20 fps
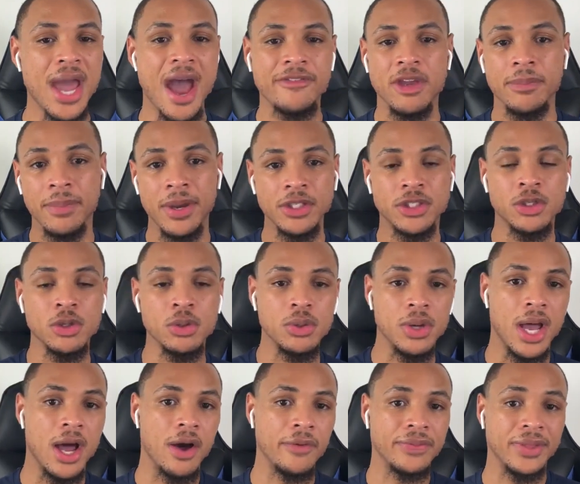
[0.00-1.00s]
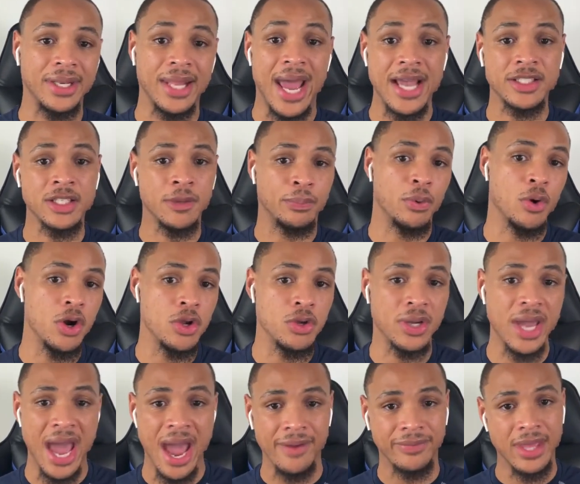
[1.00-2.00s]
have your mental health, that's important,
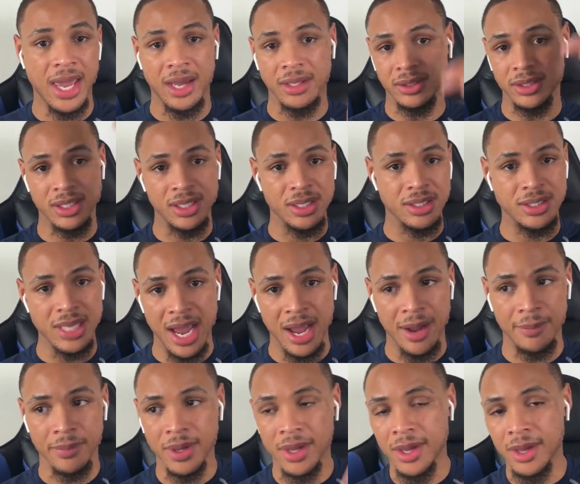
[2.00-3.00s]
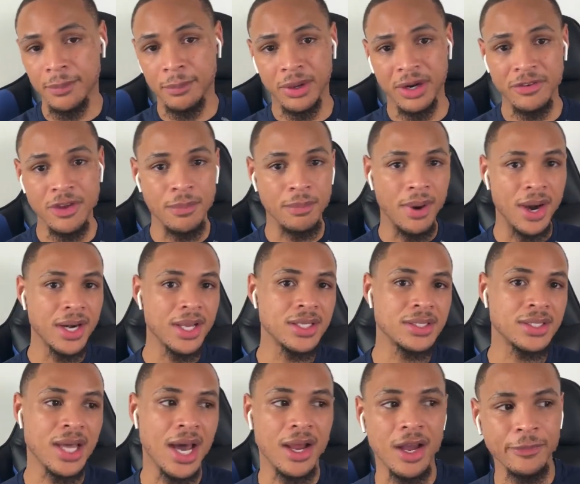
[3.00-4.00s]
you can have that to the top. But if your money is
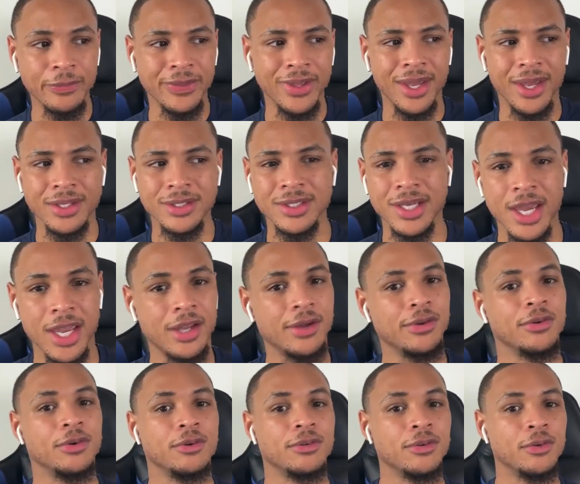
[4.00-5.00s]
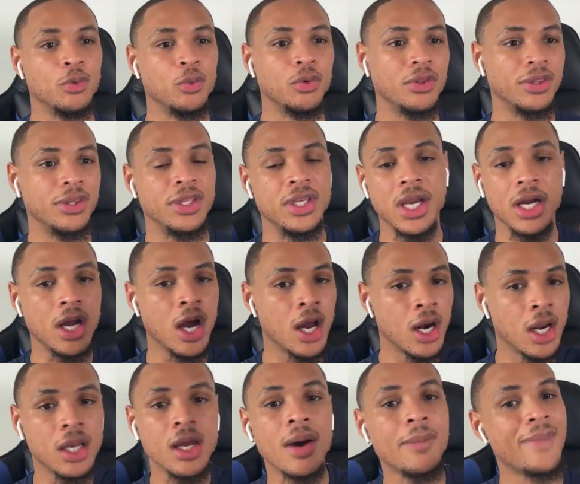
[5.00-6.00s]
not up there, it's like, you're going
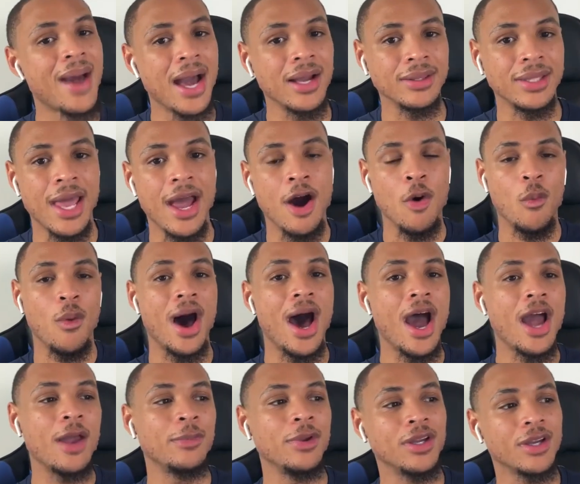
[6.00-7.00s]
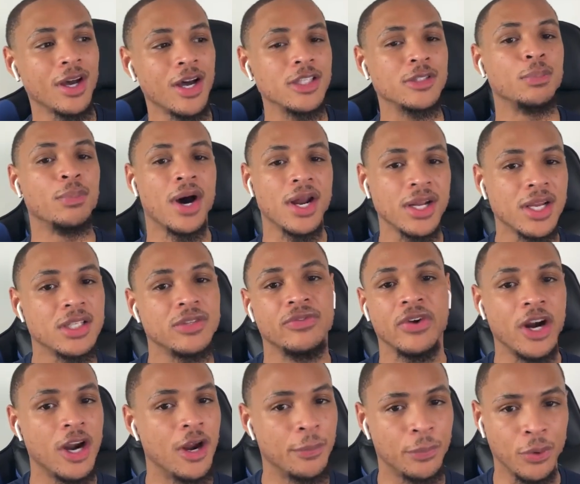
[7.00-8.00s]
to come back down. Why? Because money is
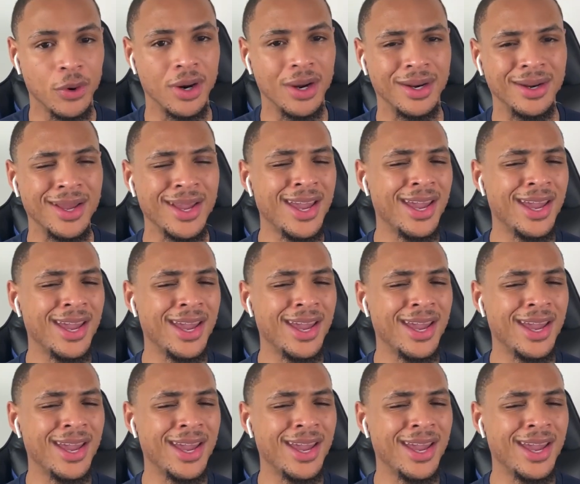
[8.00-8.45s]
very important.